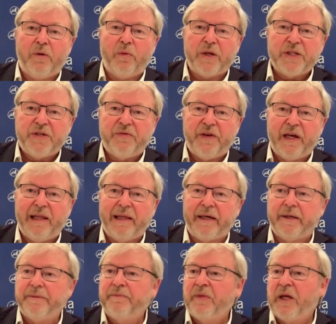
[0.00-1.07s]

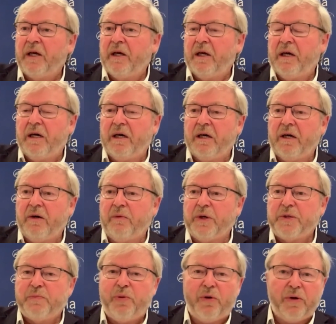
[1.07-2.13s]
Westphalia,
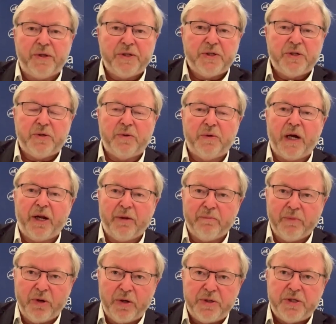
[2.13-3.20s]
which points to an
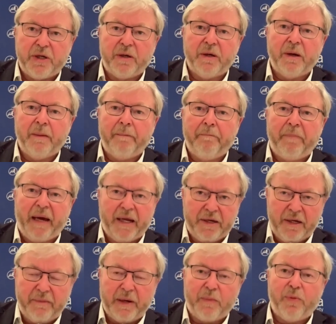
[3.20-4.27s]
emerging
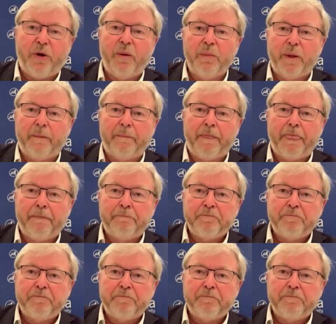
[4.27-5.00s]
pandemic problem,